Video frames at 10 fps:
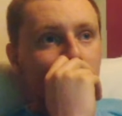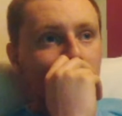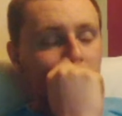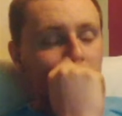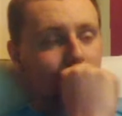
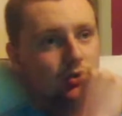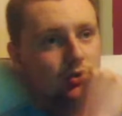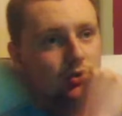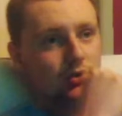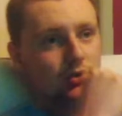Dangerous
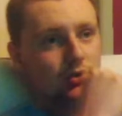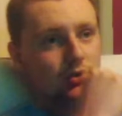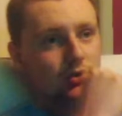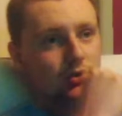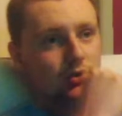position
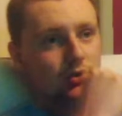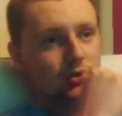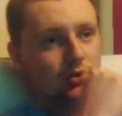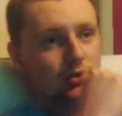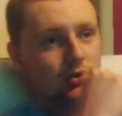for a free
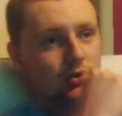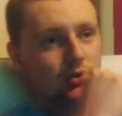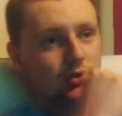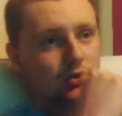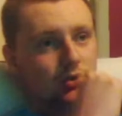kick here,
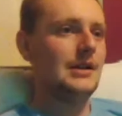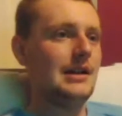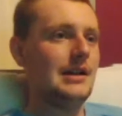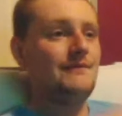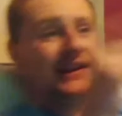Fulham.
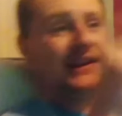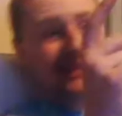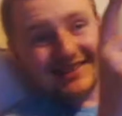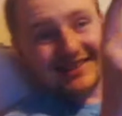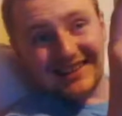In fact,
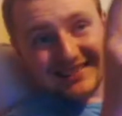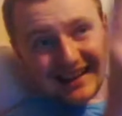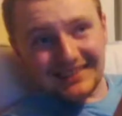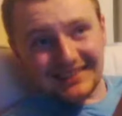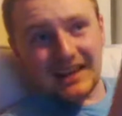it's an
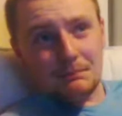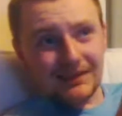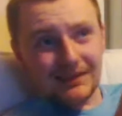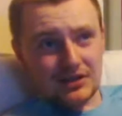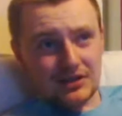exact same
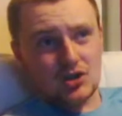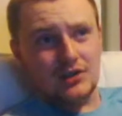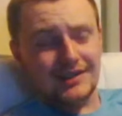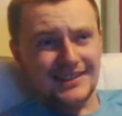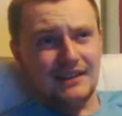position that
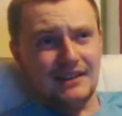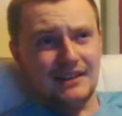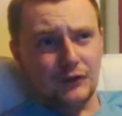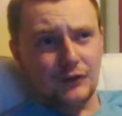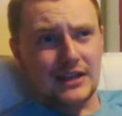City had a
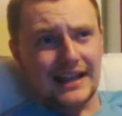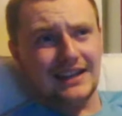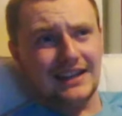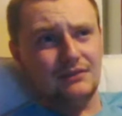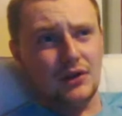free kick
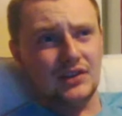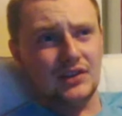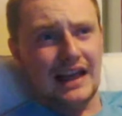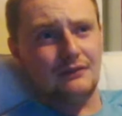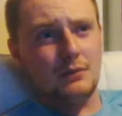in the first
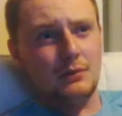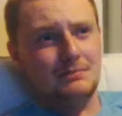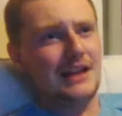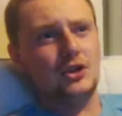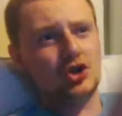half, and we
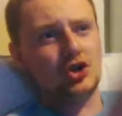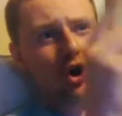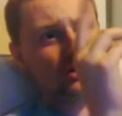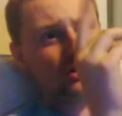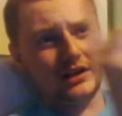played it
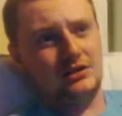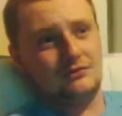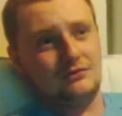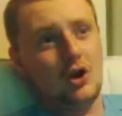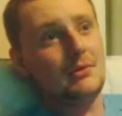short and
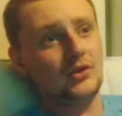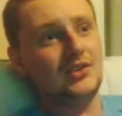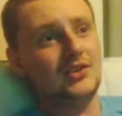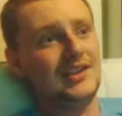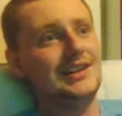almost
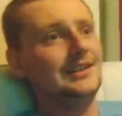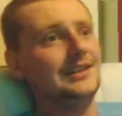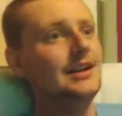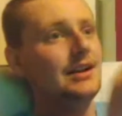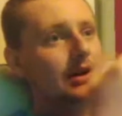conceded.
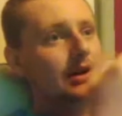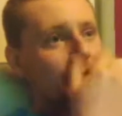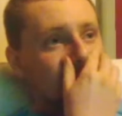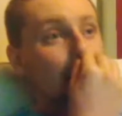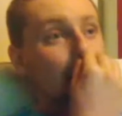
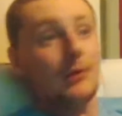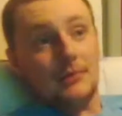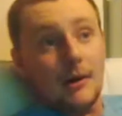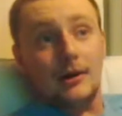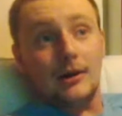They whipped
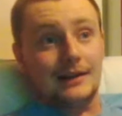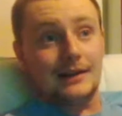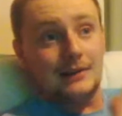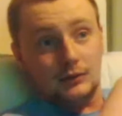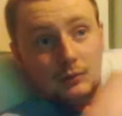the ball in.
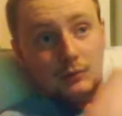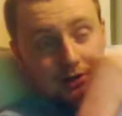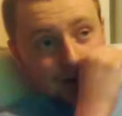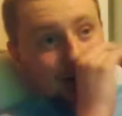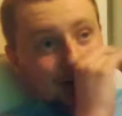That's what we
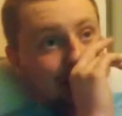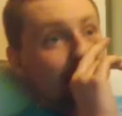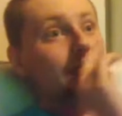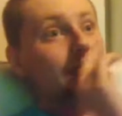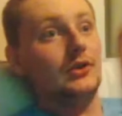should have done.
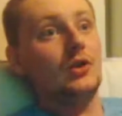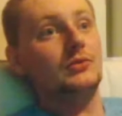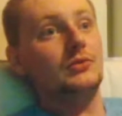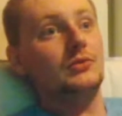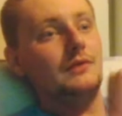However, it's
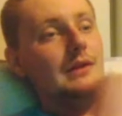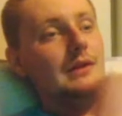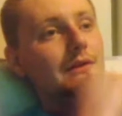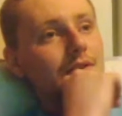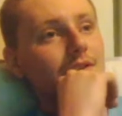come to nothing.
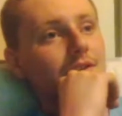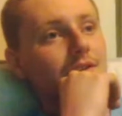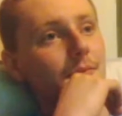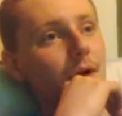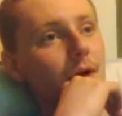However, they've still
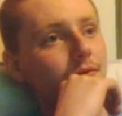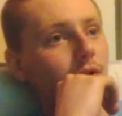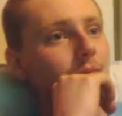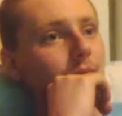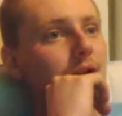got the ball,
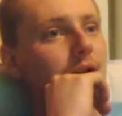Fulham.